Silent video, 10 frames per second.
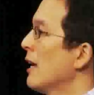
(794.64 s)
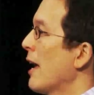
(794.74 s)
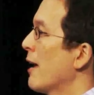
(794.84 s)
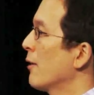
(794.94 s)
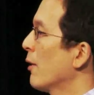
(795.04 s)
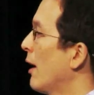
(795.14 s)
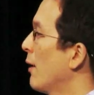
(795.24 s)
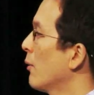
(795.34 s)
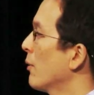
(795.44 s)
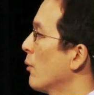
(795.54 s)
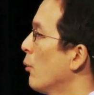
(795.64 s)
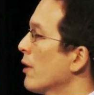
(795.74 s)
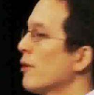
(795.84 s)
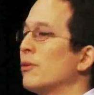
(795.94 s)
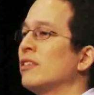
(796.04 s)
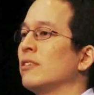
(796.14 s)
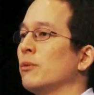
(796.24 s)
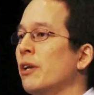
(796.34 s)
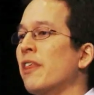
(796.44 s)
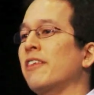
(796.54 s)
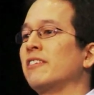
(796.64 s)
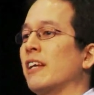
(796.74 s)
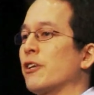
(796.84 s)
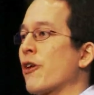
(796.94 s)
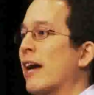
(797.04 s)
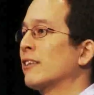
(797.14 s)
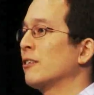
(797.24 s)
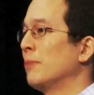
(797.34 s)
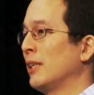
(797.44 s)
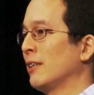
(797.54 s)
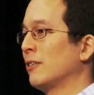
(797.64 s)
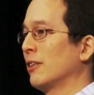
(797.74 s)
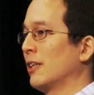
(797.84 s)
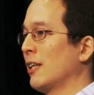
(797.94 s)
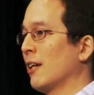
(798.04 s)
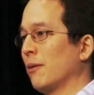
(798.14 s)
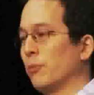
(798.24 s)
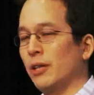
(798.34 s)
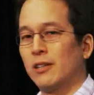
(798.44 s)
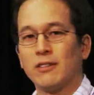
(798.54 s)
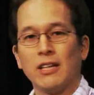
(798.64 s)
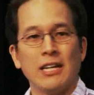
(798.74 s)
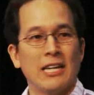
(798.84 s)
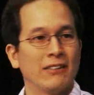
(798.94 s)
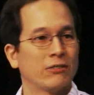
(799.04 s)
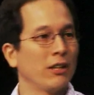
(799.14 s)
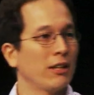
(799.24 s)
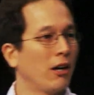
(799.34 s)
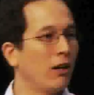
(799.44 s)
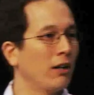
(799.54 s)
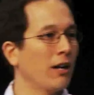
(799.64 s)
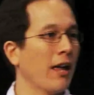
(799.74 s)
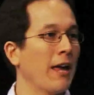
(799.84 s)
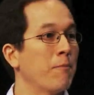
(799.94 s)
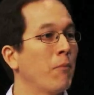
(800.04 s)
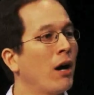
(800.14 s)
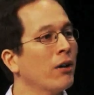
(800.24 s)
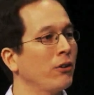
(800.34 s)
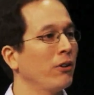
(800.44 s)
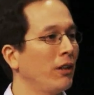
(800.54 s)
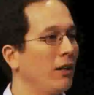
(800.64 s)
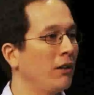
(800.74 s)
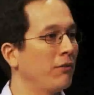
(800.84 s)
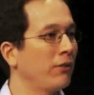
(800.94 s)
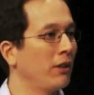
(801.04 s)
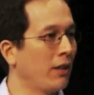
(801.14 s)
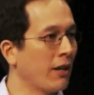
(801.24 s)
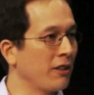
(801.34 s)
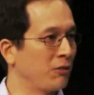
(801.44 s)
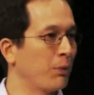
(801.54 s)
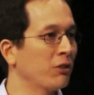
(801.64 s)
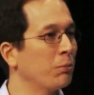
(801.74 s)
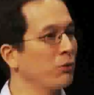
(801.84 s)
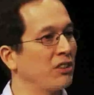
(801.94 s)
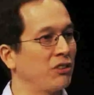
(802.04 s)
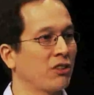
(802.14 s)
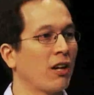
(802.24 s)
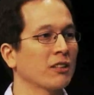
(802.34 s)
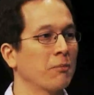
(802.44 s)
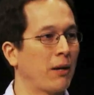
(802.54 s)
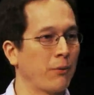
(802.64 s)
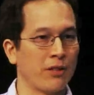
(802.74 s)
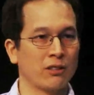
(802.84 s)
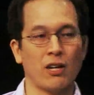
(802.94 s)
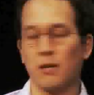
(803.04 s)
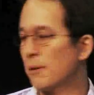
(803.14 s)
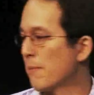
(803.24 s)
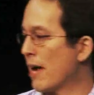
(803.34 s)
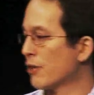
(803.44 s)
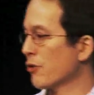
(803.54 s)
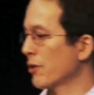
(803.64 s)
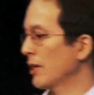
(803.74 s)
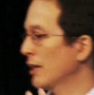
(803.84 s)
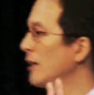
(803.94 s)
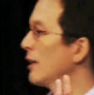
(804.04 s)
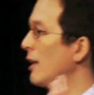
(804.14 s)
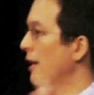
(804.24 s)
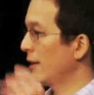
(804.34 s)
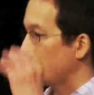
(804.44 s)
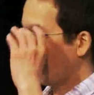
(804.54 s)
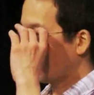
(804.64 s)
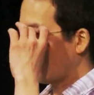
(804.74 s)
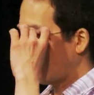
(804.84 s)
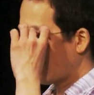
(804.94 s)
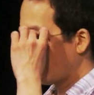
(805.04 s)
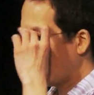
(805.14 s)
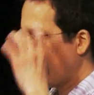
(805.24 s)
And one of the things that attracted me to GitHub was it's a model of a lot of these principles I just talked about with autonomy, mastery, and such.